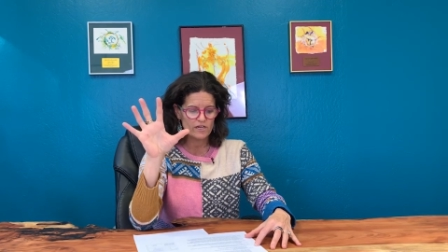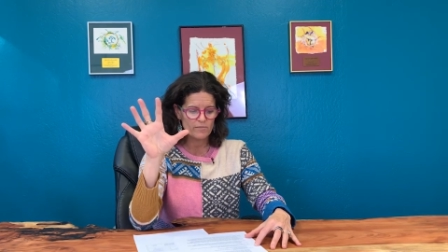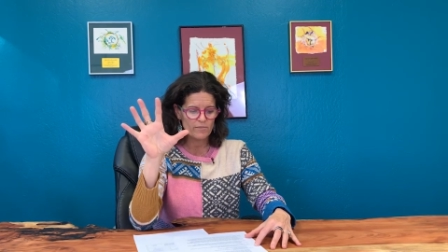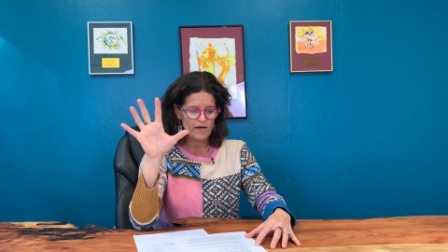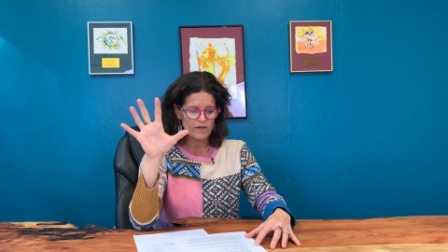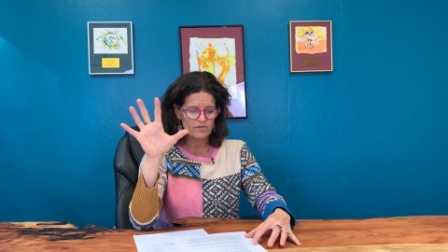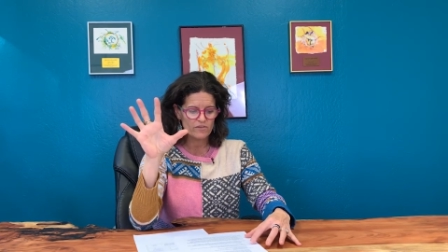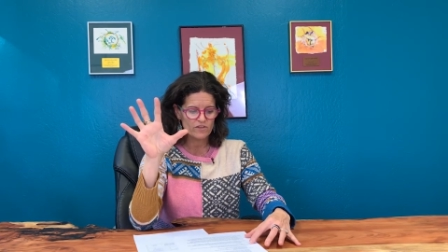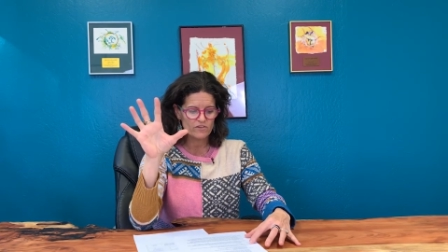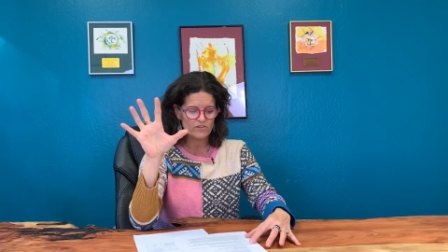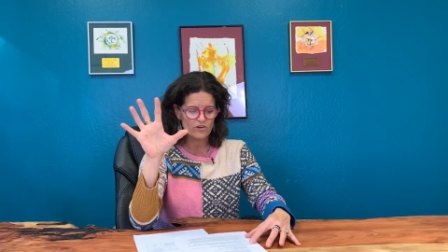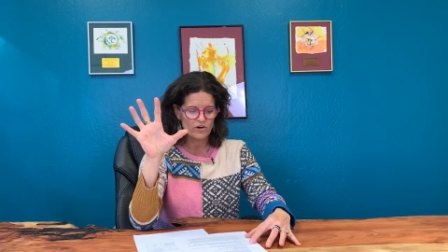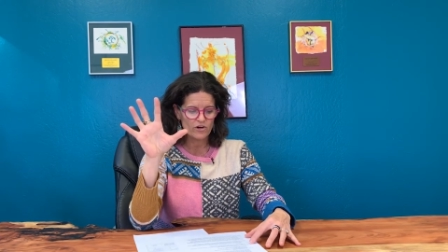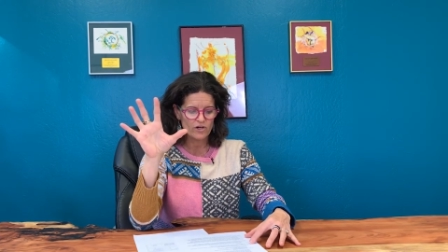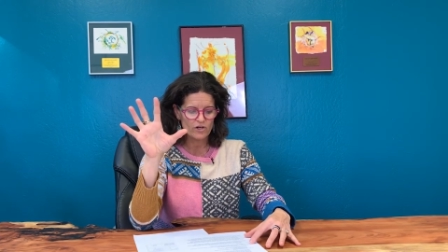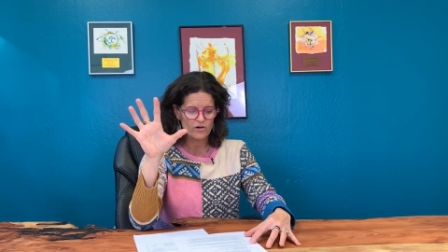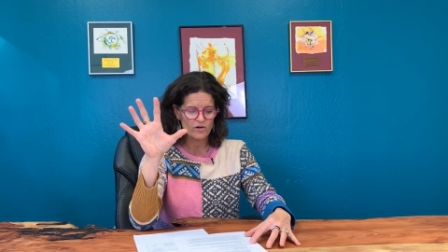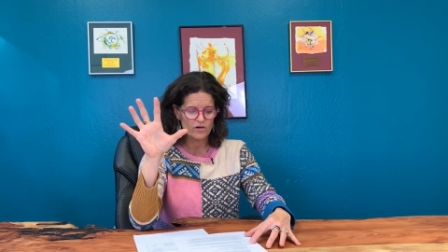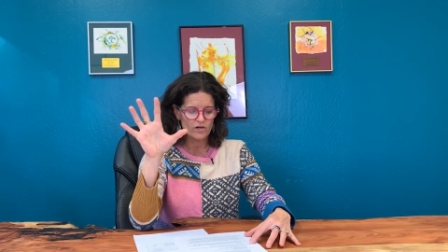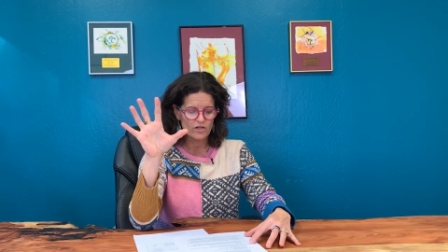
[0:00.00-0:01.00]
about this
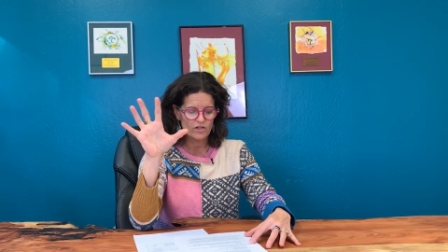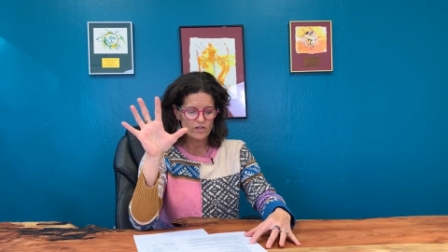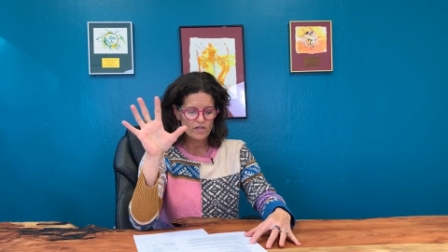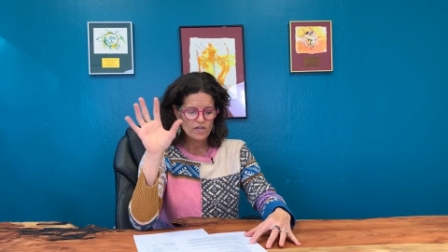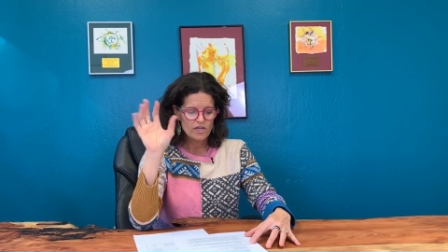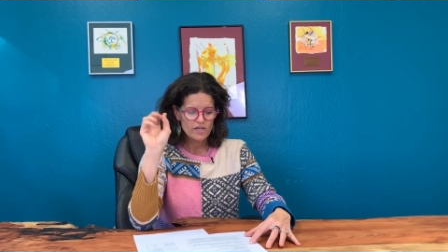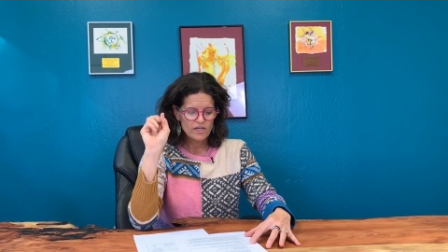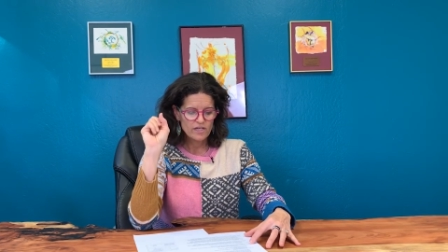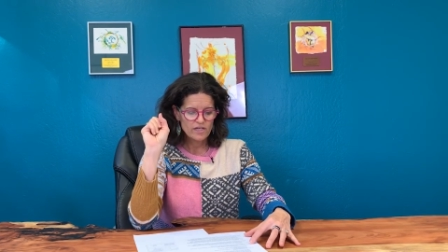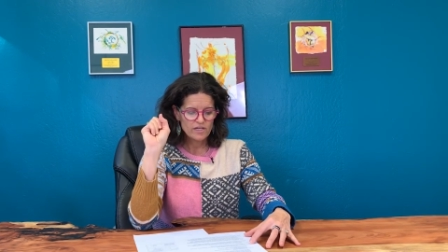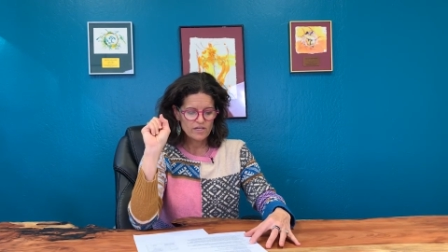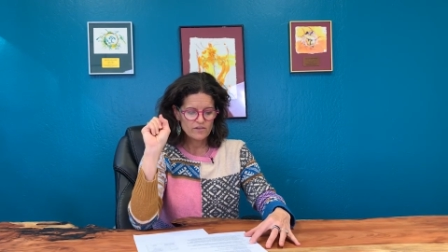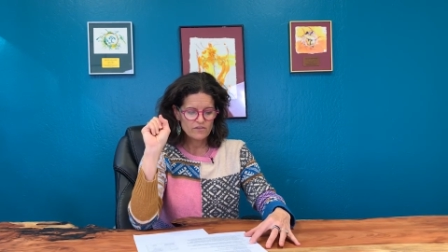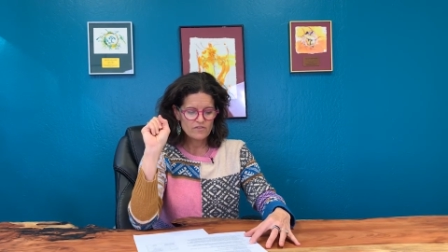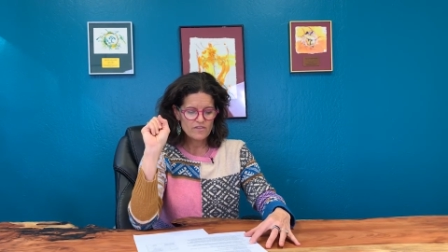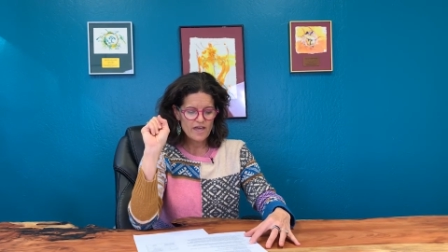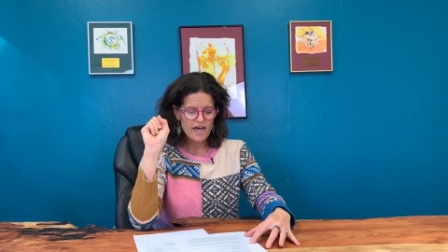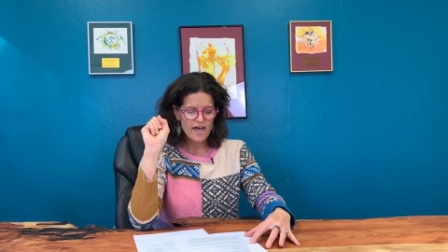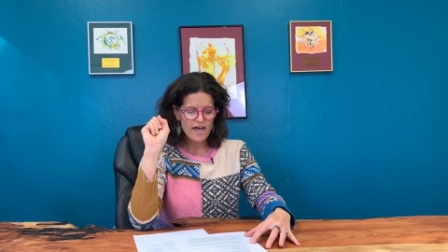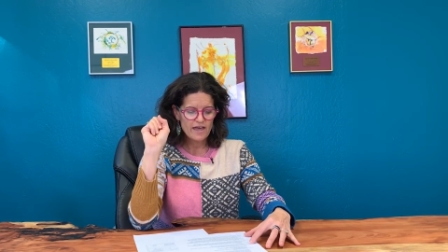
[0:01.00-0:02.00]
article is
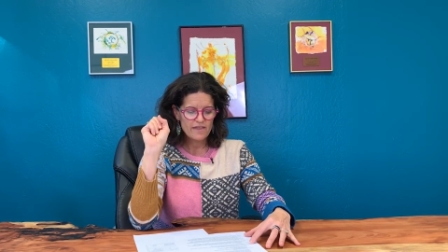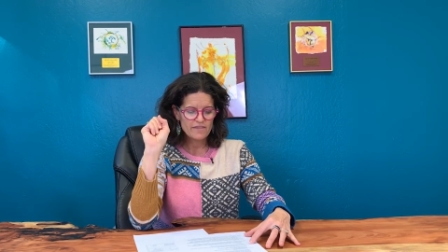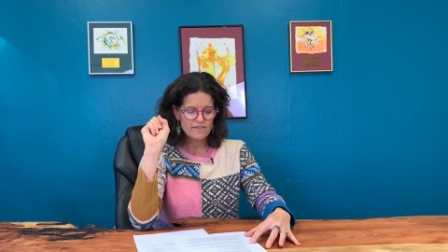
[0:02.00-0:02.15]
that